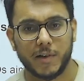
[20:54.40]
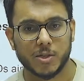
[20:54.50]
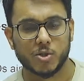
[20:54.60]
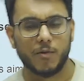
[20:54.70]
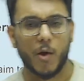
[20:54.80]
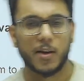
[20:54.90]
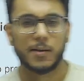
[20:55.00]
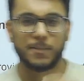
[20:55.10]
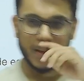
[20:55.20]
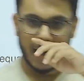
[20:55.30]
of all,
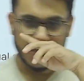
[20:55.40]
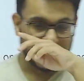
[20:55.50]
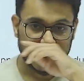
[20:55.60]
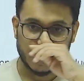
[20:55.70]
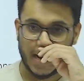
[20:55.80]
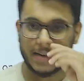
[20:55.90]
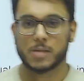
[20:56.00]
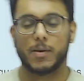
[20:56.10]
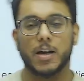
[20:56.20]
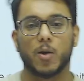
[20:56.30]
guys, understand this
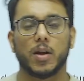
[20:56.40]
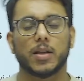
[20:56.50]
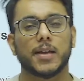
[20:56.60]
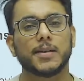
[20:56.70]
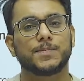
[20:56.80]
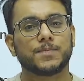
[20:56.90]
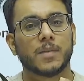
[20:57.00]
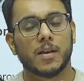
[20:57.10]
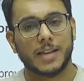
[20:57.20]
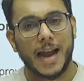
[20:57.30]
particular thing,
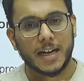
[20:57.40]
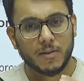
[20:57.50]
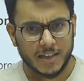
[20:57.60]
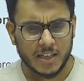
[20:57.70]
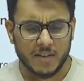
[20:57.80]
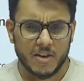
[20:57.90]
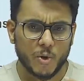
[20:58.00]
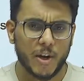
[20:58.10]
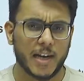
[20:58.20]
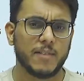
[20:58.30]
that whether we should
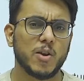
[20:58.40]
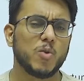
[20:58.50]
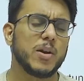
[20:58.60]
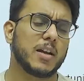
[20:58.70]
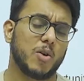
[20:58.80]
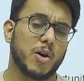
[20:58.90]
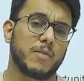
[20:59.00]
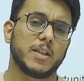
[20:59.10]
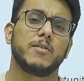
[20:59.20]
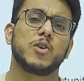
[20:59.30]
review it or whether
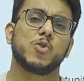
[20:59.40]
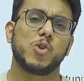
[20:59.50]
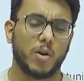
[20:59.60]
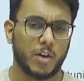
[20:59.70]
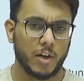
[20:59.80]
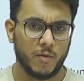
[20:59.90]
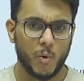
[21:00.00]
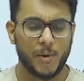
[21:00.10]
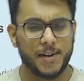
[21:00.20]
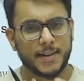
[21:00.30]
we should not review
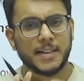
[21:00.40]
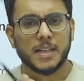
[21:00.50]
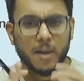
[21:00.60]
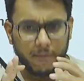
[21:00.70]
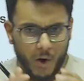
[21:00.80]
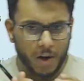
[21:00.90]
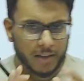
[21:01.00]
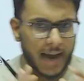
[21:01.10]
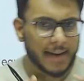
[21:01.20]
it. For that,